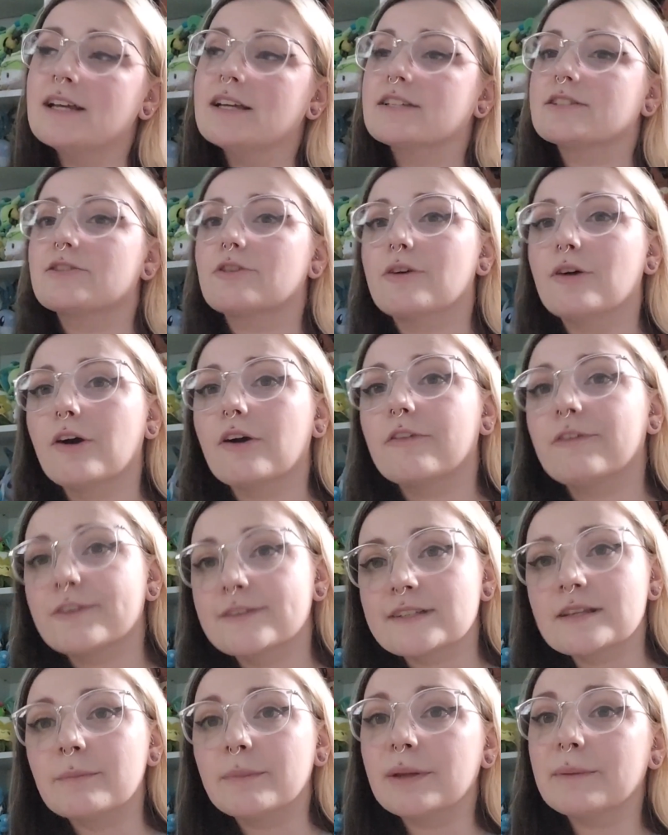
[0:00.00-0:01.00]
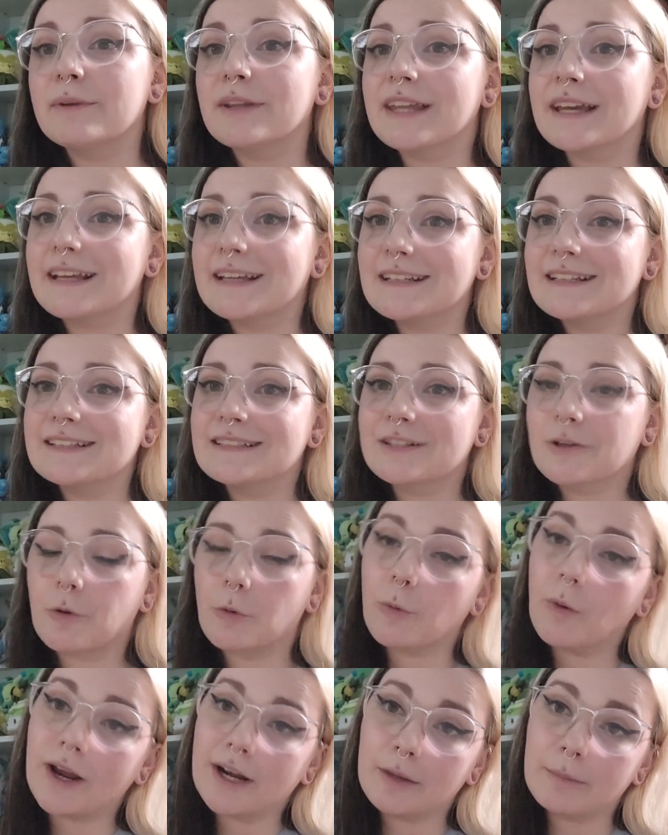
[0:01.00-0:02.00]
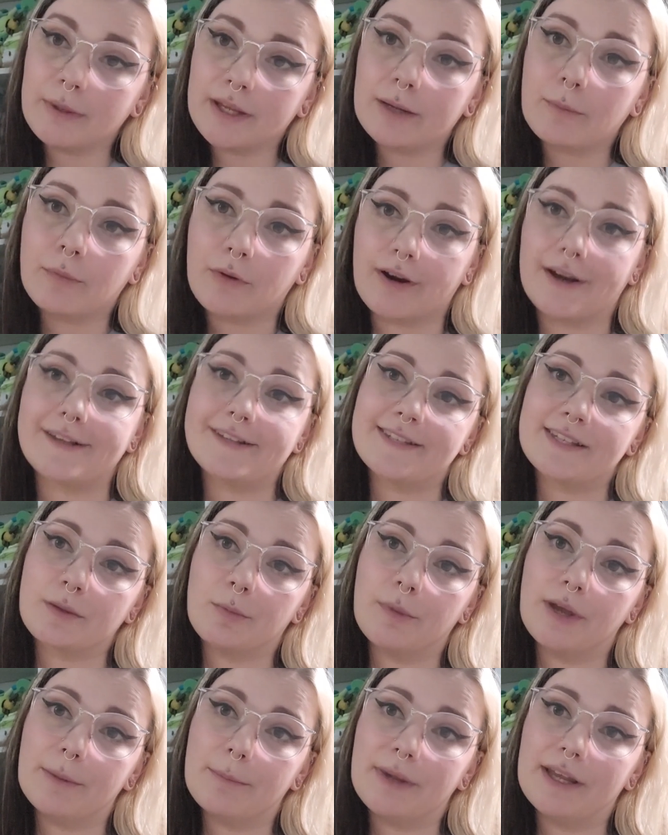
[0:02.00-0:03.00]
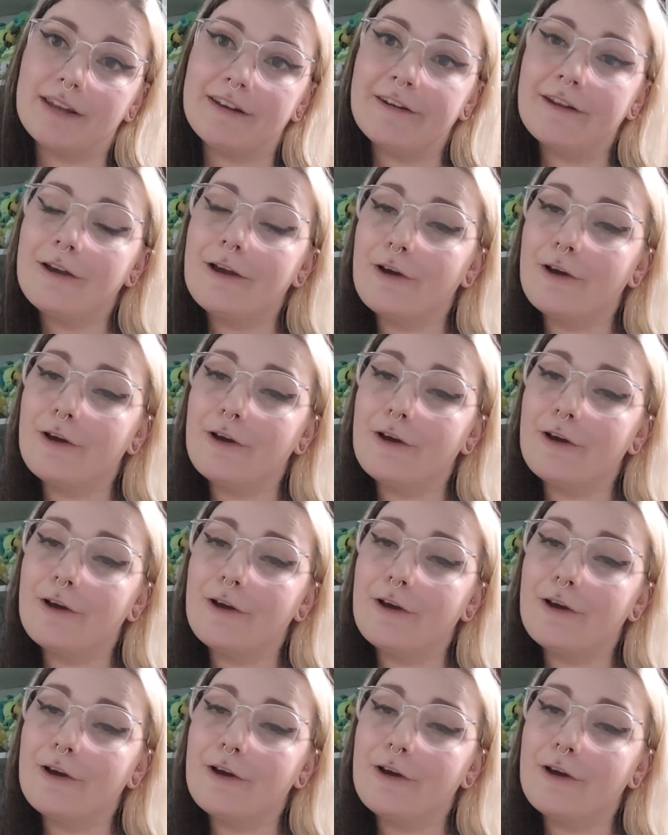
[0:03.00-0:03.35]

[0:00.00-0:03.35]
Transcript: So for some people, that is quite a big price commitment